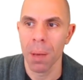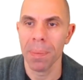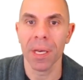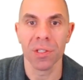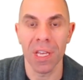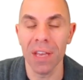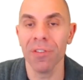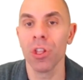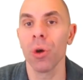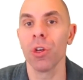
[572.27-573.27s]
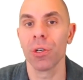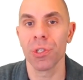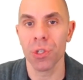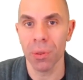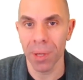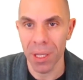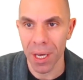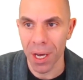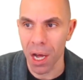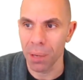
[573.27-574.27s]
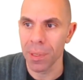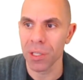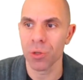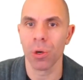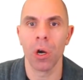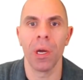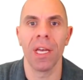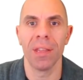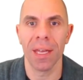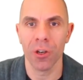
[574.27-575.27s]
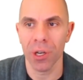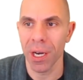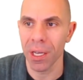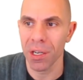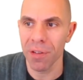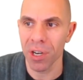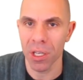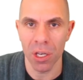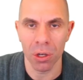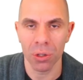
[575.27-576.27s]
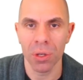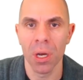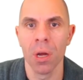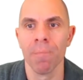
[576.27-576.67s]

because even though you're assuming the economy is growing and that you're getting a dividend yield,